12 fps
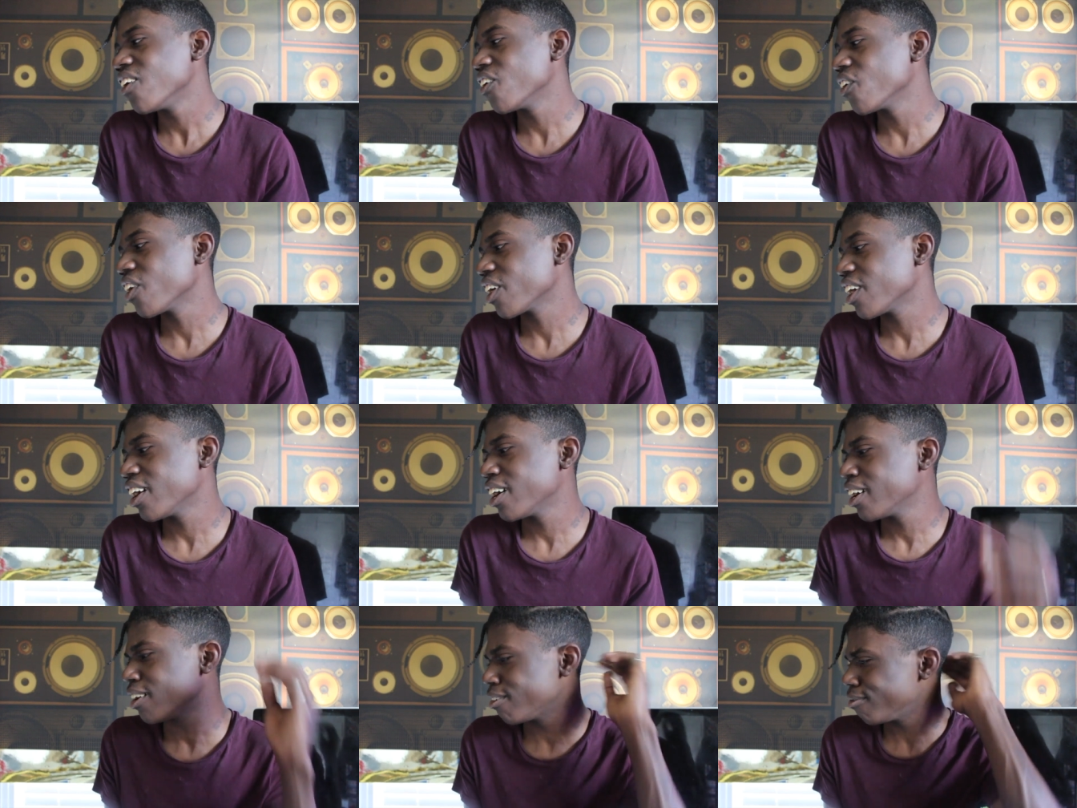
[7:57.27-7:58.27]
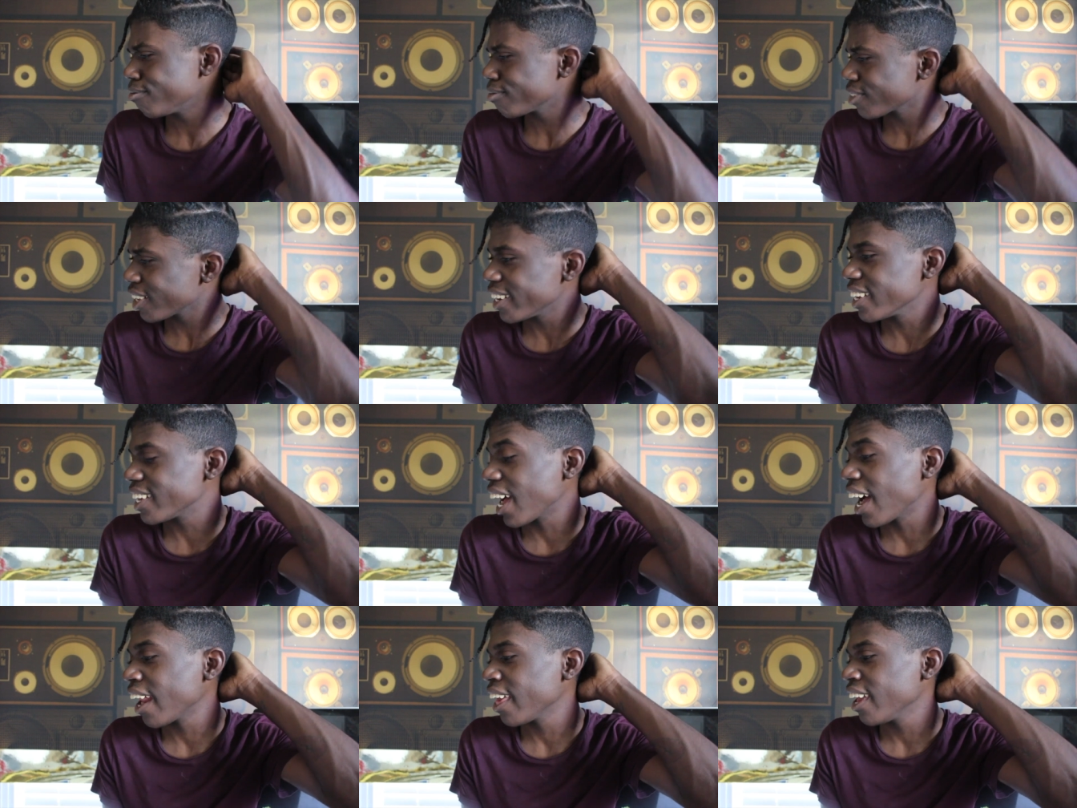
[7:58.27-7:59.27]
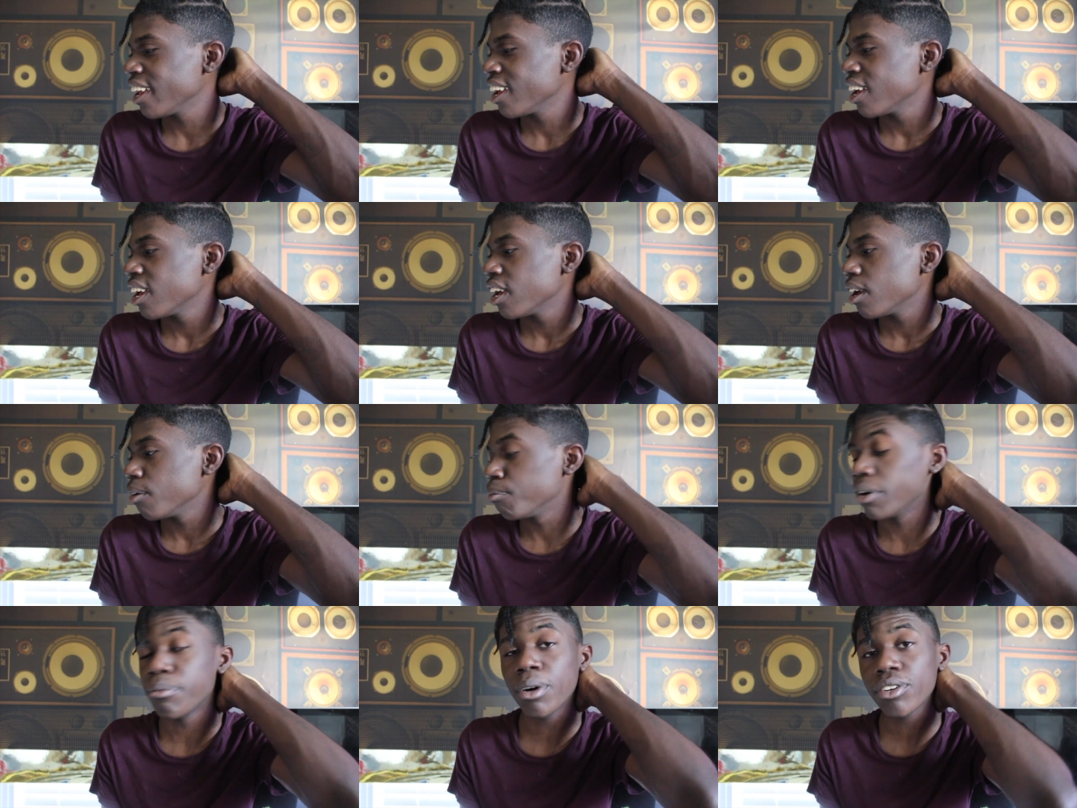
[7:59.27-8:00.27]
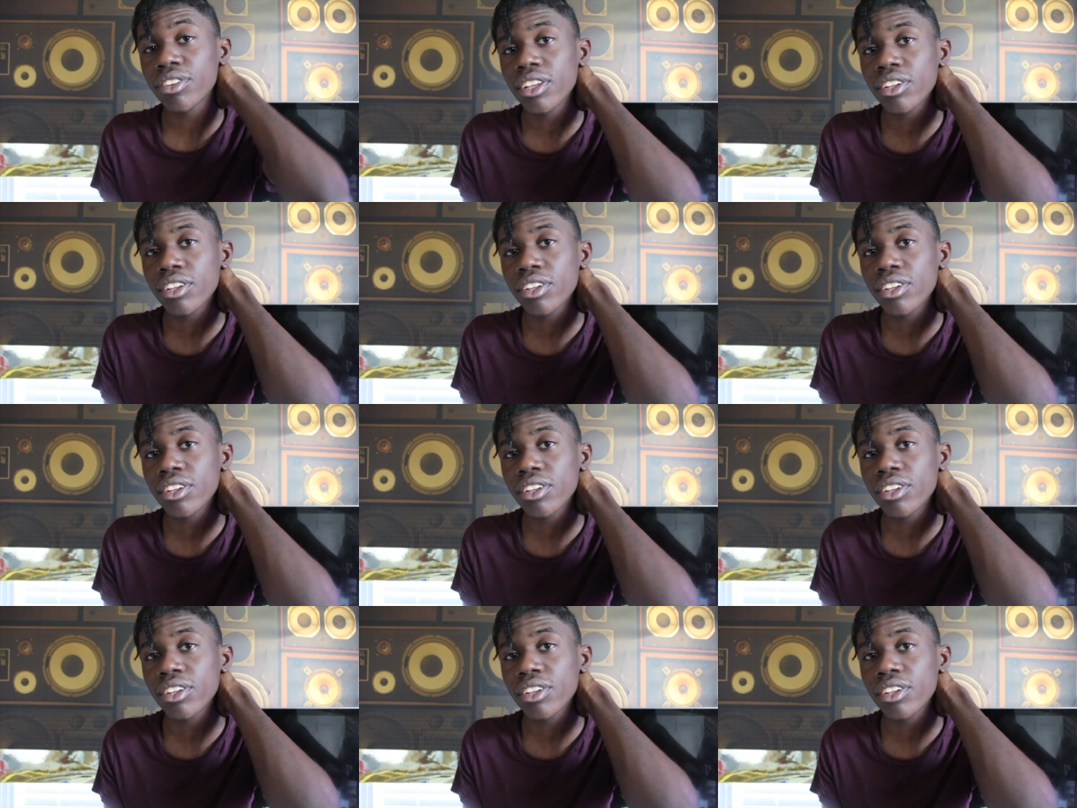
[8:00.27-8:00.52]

or Gotti. But most